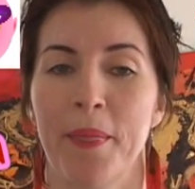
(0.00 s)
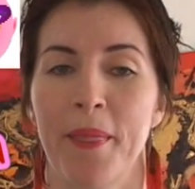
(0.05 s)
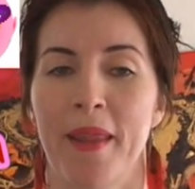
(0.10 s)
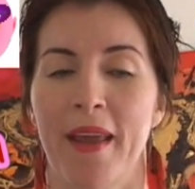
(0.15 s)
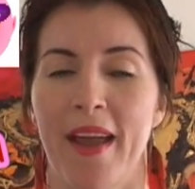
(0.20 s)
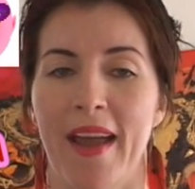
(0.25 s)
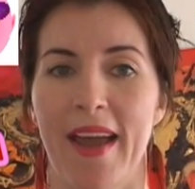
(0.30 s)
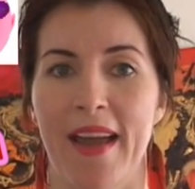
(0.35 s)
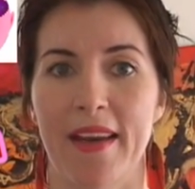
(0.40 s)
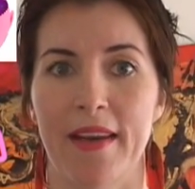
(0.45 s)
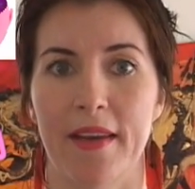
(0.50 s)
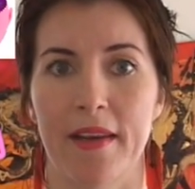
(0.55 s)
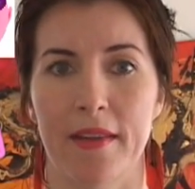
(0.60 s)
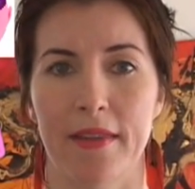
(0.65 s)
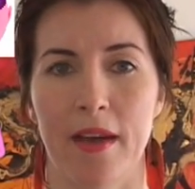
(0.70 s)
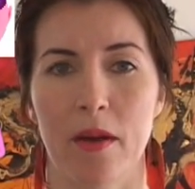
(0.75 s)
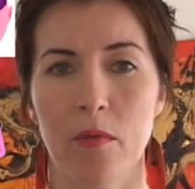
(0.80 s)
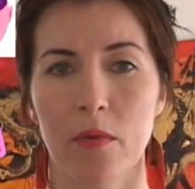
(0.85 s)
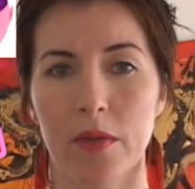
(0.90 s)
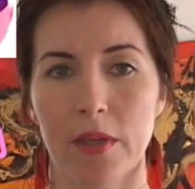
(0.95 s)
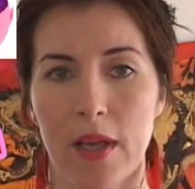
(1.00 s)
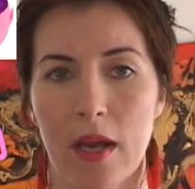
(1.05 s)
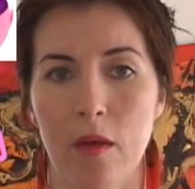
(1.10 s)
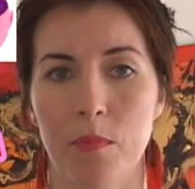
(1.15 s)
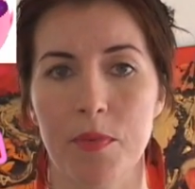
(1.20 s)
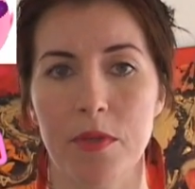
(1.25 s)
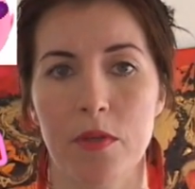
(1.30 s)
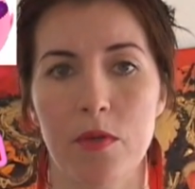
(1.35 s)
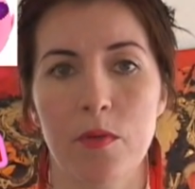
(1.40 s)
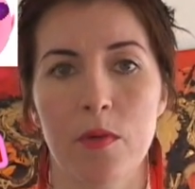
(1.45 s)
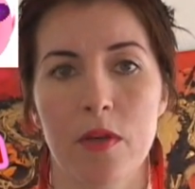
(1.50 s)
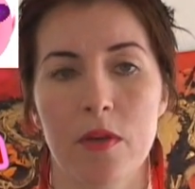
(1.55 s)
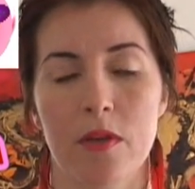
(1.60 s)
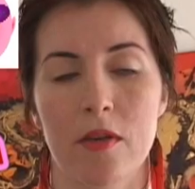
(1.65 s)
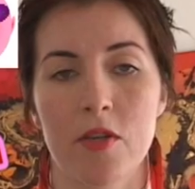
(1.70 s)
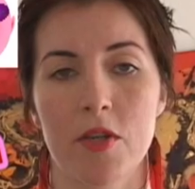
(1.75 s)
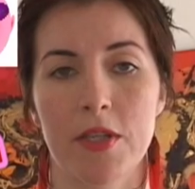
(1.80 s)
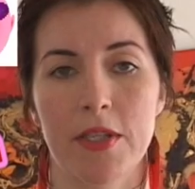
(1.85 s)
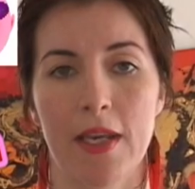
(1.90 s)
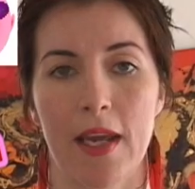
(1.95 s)
and that really helps you
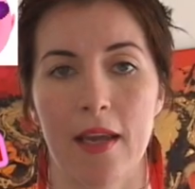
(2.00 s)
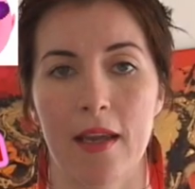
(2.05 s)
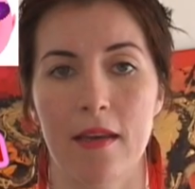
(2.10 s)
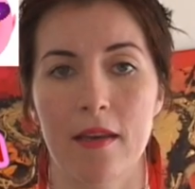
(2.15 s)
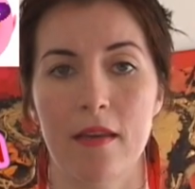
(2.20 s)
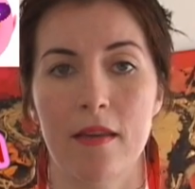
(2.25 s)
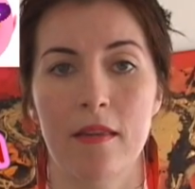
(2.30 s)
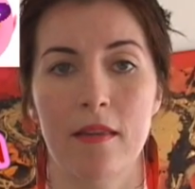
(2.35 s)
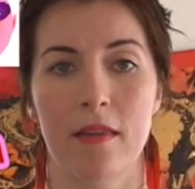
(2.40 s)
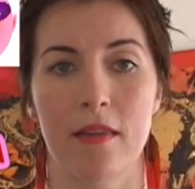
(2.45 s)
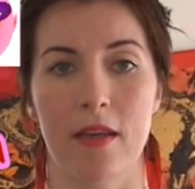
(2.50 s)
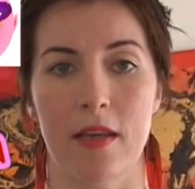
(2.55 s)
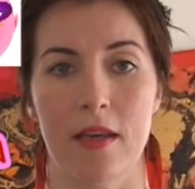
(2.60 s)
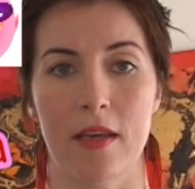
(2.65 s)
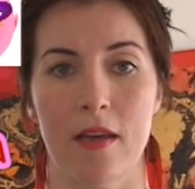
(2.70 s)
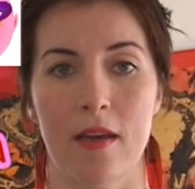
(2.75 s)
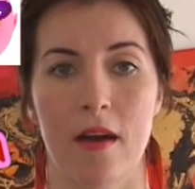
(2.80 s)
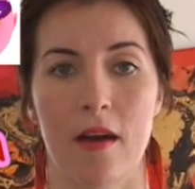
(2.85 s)
understand the